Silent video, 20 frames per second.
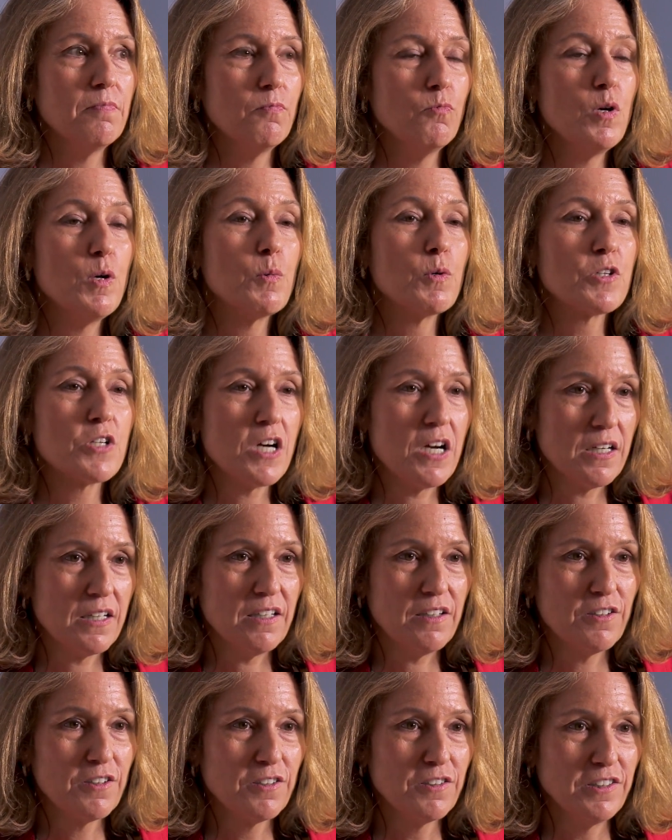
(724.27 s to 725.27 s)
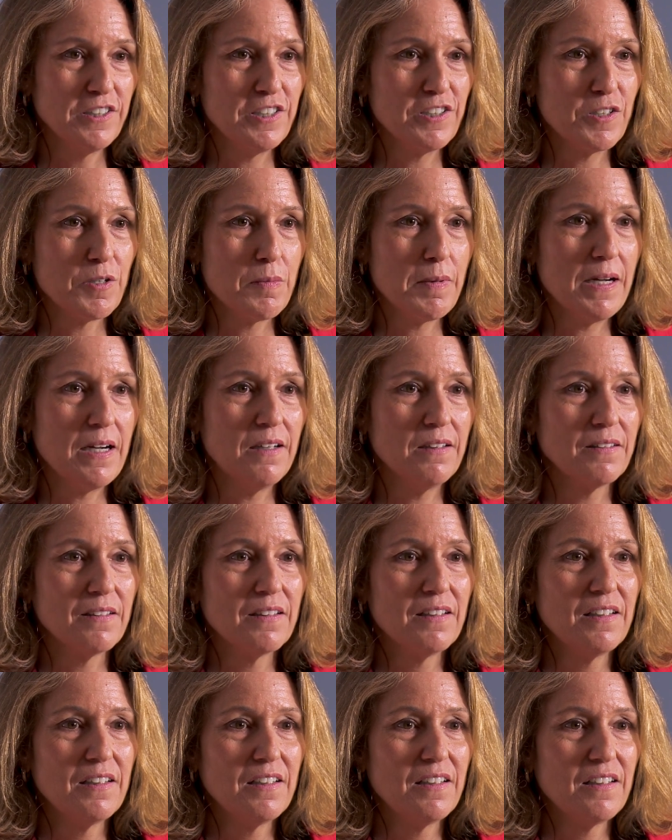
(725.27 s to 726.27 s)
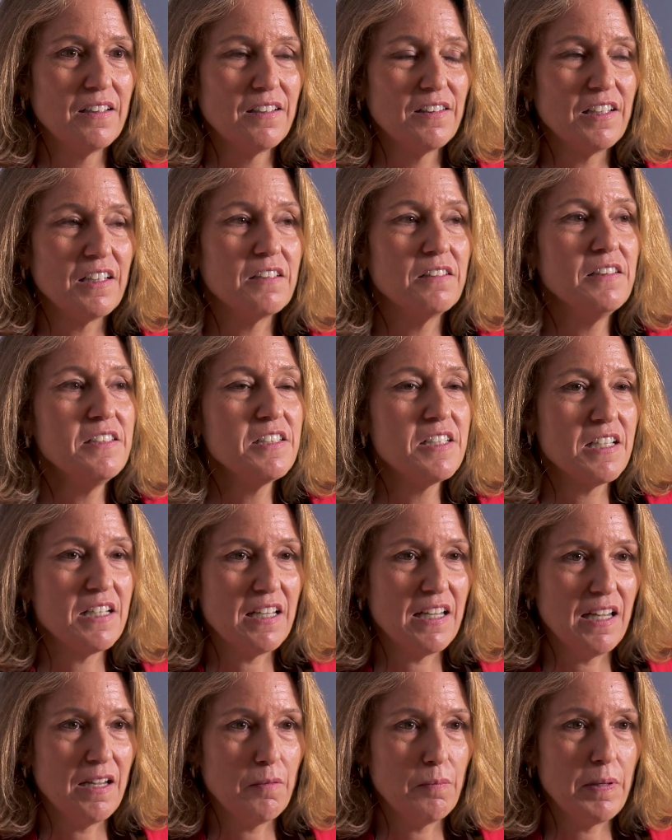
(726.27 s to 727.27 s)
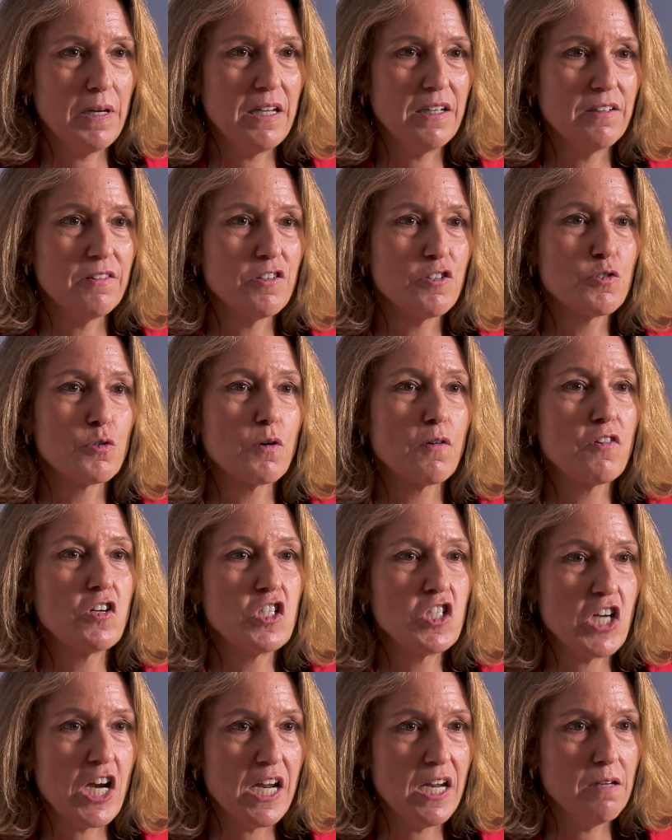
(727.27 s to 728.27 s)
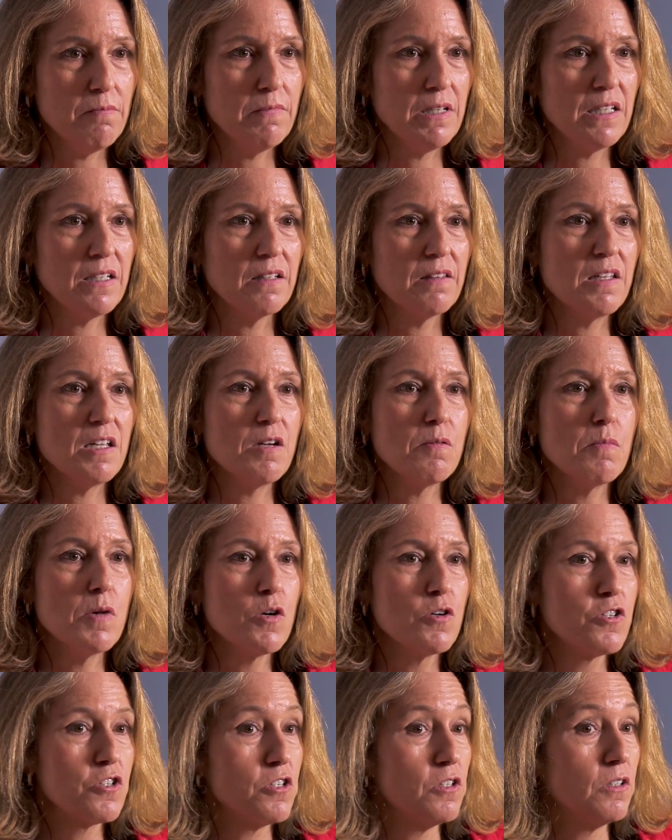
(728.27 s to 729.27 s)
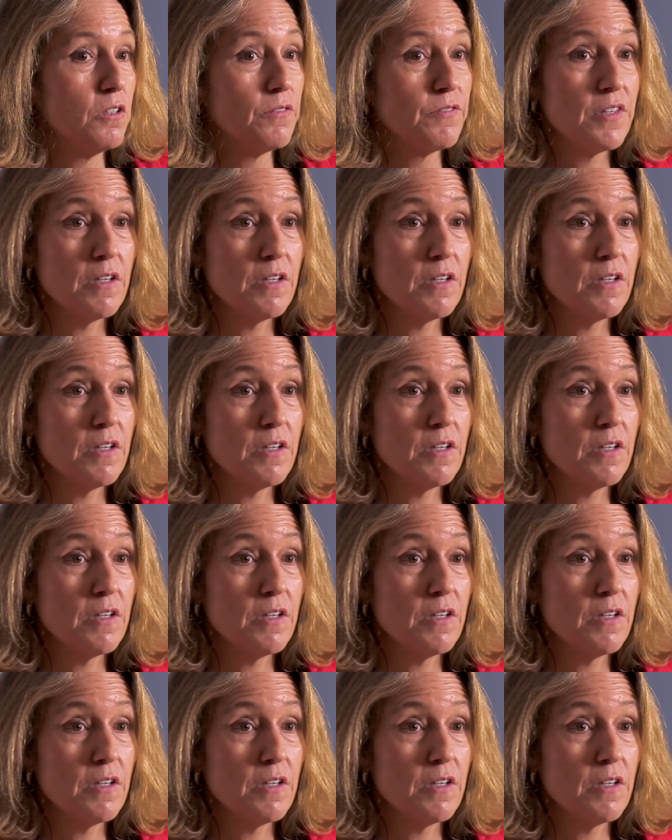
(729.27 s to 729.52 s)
We were talking earlier about the Clinton campaign and the sort of shaming and the emotional.